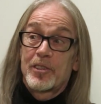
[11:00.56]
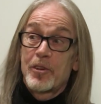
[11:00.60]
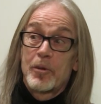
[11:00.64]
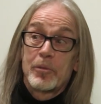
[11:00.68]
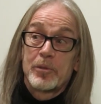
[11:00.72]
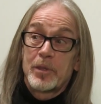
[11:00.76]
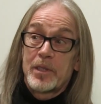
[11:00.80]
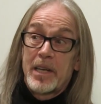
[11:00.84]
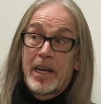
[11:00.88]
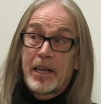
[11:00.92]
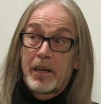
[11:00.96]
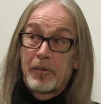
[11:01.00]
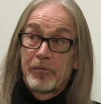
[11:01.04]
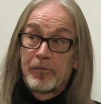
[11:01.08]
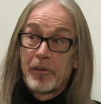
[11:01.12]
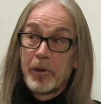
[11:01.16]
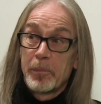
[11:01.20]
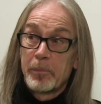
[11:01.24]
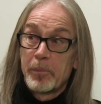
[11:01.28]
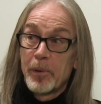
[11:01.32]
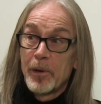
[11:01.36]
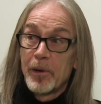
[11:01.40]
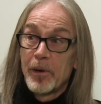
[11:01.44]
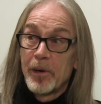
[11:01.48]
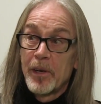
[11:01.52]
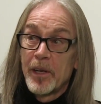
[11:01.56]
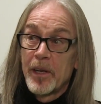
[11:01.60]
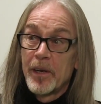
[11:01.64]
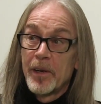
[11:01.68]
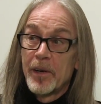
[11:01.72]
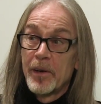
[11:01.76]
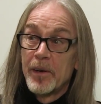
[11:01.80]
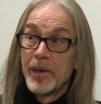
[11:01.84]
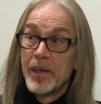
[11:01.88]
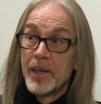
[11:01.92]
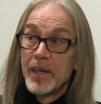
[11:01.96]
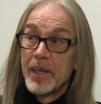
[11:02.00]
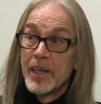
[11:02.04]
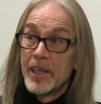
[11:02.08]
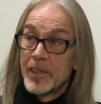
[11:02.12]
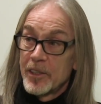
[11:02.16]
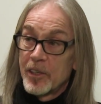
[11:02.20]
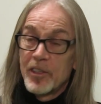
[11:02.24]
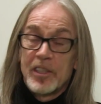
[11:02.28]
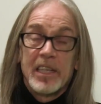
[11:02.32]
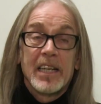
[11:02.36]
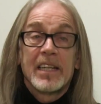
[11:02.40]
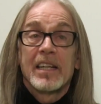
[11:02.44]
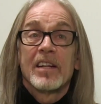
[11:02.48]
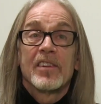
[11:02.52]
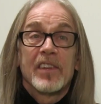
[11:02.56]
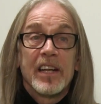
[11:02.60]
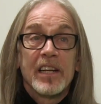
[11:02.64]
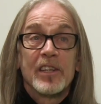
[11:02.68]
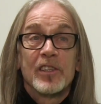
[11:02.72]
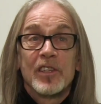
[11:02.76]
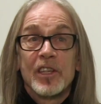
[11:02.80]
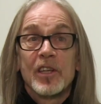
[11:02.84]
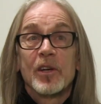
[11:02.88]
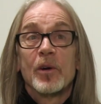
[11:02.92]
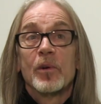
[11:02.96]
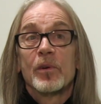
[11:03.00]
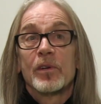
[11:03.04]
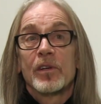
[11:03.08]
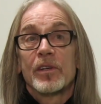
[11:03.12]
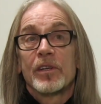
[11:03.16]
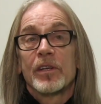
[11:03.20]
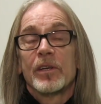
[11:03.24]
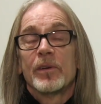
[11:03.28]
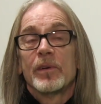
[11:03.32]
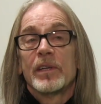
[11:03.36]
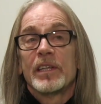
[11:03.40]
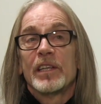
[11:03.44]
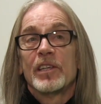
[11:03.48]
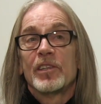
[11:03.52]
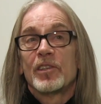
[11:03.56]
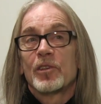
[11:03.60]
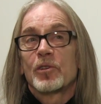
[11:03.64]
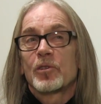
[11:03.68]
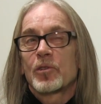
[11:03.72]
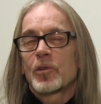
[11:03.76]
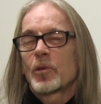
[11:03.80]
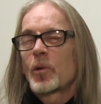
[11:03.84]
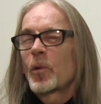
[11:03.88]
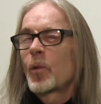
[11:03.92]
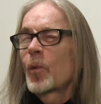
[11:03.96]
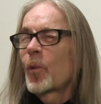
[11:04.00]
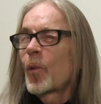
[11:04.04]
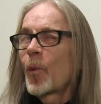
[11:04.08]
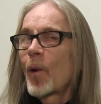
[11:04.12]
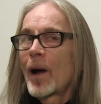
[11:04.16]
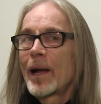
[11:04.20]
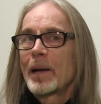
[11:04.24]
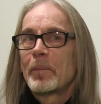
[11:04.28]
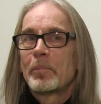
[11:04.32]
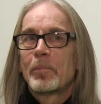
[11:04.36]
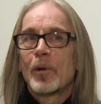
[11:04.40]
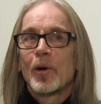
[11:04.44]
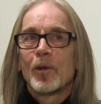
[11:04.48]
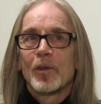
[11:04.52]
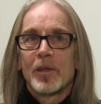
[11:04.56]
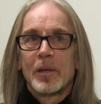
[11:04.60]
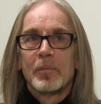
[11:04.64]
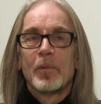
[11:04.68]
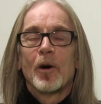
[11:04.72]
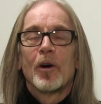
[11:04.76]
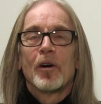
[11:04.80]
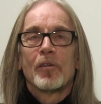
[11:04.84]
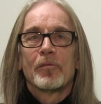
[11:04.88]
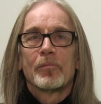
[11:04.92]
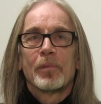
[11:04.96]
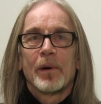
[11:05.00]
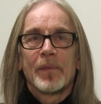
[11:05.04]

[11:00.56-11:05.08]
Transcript: It's almost like a footballer, you know. There's little things you go to do and you just don't quite pull them off.